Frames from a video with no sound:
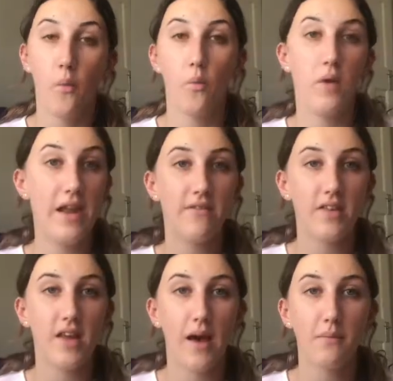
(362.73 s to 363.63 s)
live in
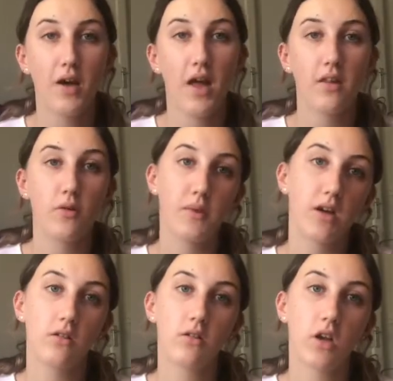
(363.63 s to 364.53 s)
them, and then all my
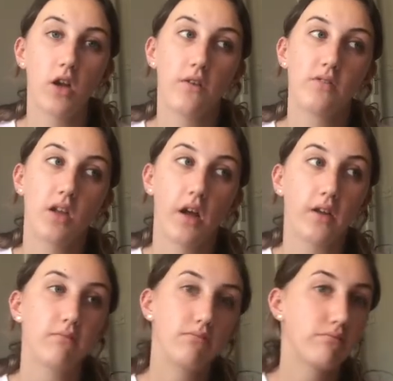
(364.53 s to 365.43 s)
old clothes like
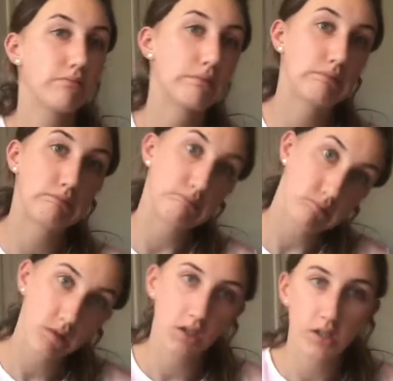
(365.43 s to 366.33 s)

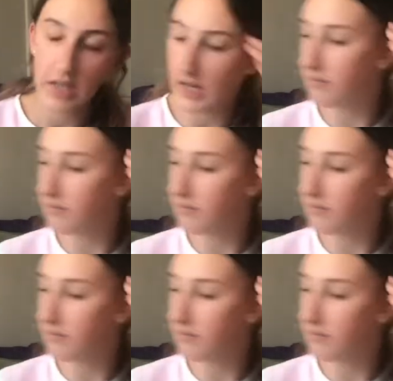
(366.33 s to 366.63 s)
get left